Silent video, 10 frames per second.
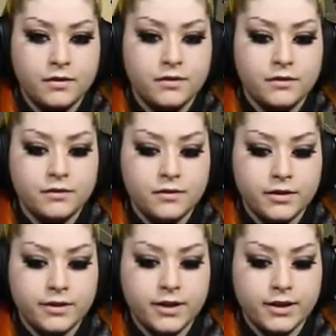I
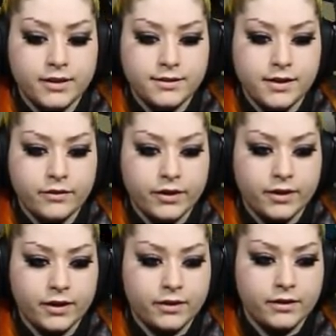think that's
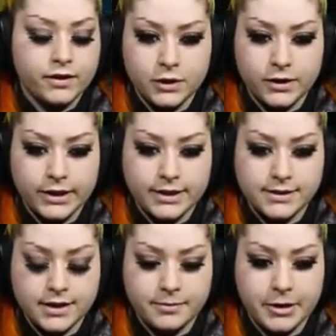everything. Okay, let's
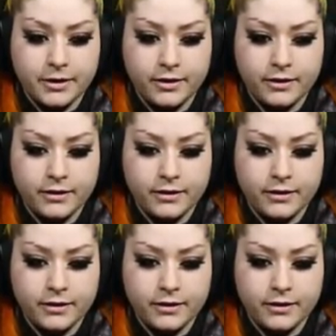let him in.